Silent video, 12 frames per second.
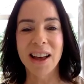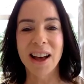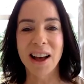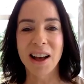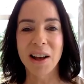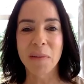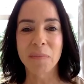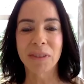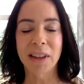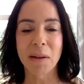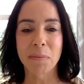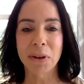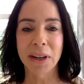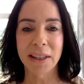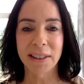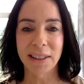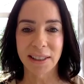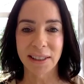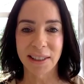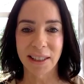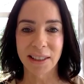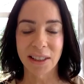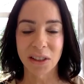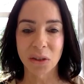um, a pre
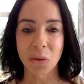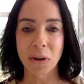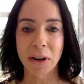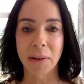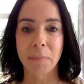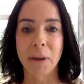existing disorder.